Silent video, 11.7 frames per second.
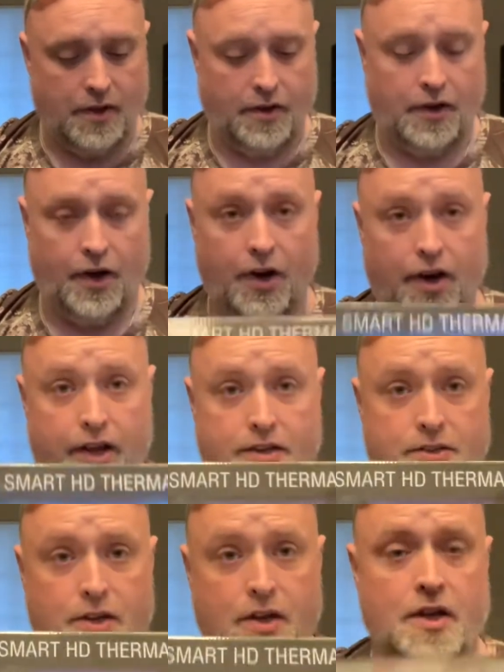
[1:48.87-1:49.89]
here it is,
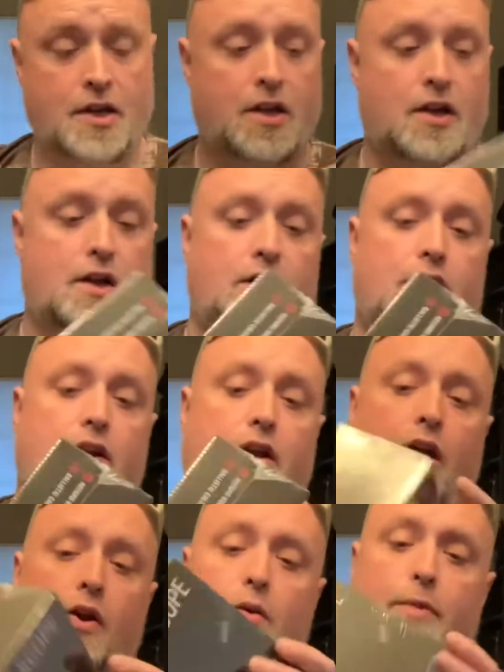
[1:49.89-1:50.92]

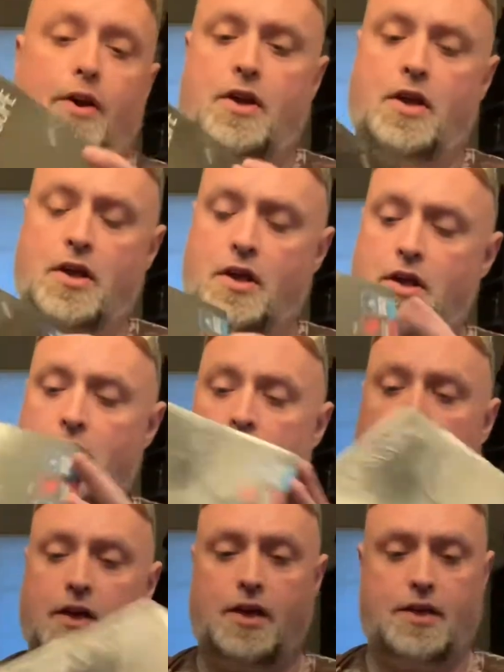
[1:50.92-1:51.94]
not open.
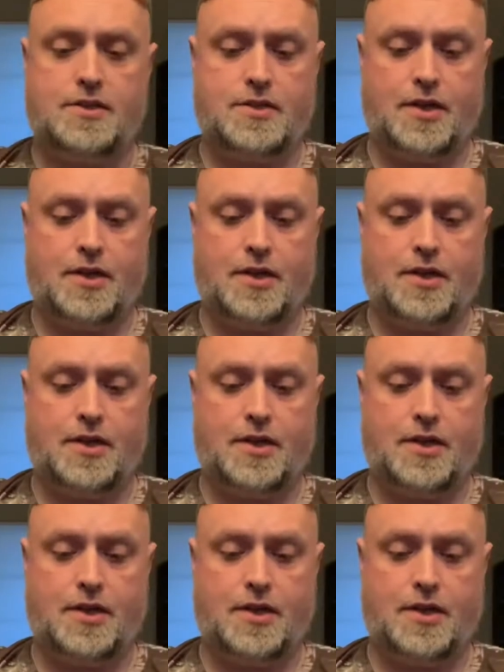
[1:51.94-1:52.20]
It's